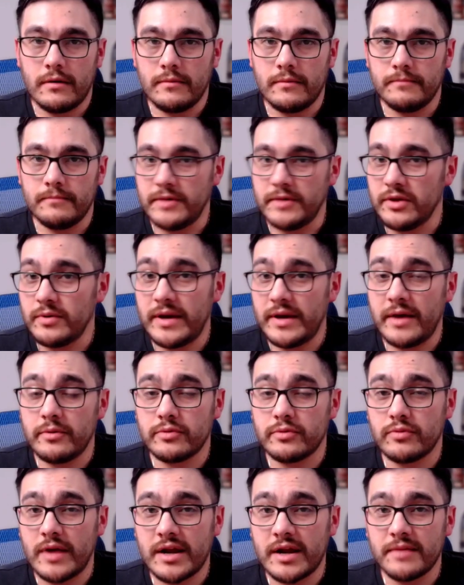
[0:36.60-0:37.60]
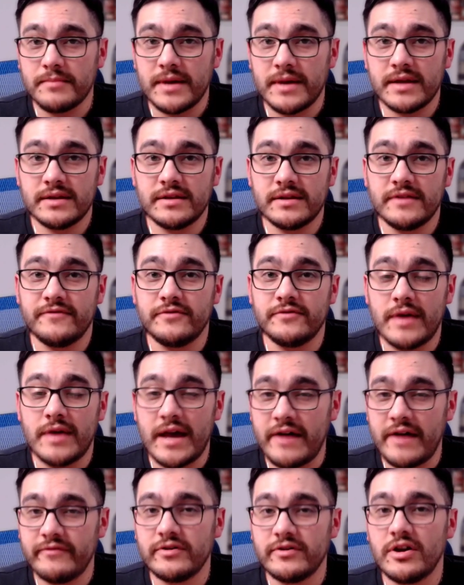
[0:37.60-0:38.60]
By the way, I would recommend if you
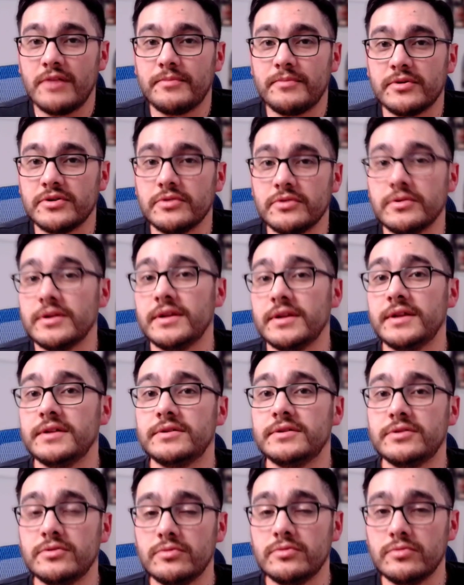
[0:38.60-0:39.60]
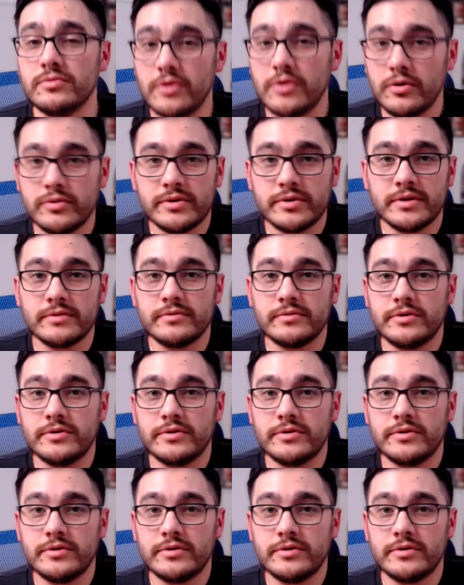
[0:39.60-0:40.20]
have the opportunity to go to